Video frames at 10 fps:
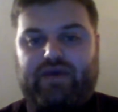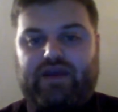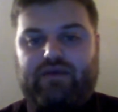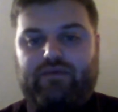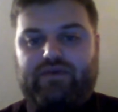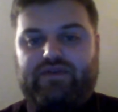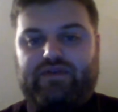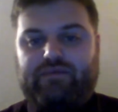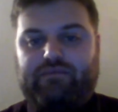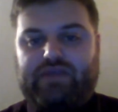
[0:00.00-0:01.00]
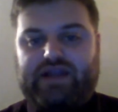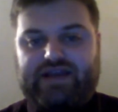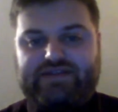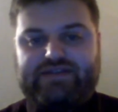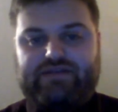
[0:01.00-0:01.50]
I was
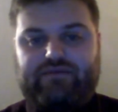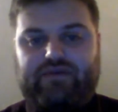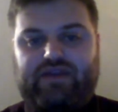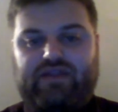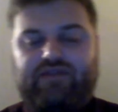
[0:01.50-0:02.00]
blessed with